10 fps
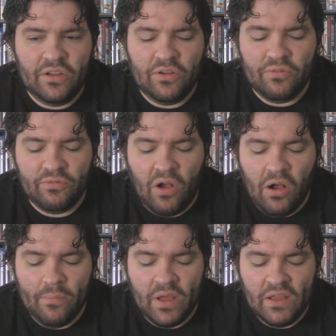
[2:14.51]

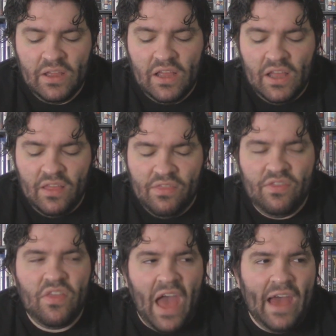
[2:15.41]
from
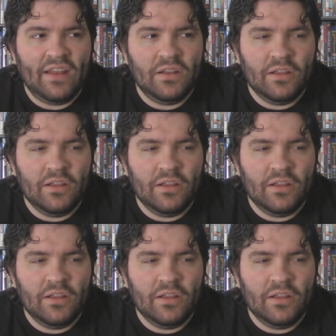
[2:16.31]
that